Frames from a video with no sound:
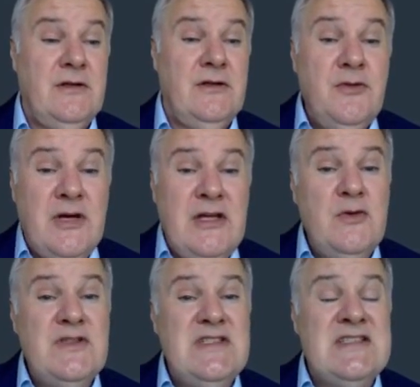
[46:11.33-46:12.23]
You can
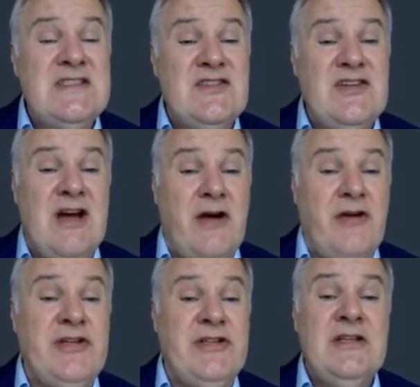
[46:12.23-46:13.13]
use these
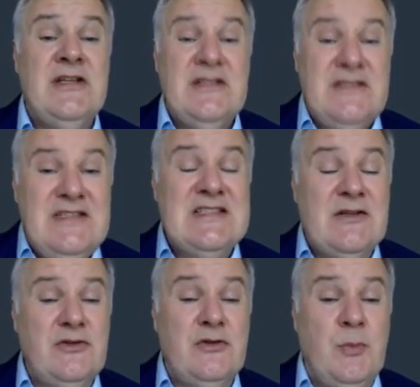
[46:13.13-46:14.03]
300 discount